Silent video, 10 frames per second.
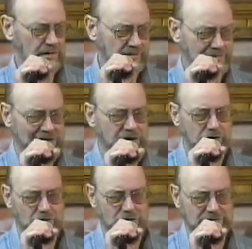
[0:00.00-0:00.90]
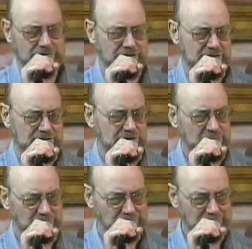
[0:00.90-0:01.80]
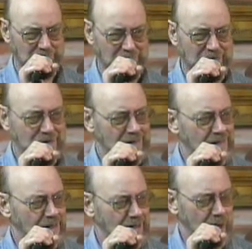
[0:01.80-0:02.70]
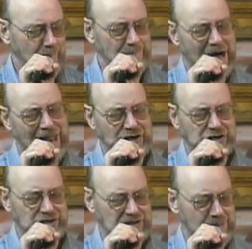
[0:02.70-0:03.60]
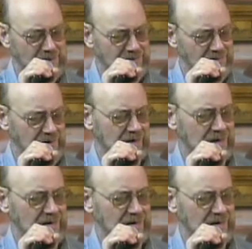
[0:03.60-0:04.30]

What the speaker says: Donald Hall says, abolish the MFA.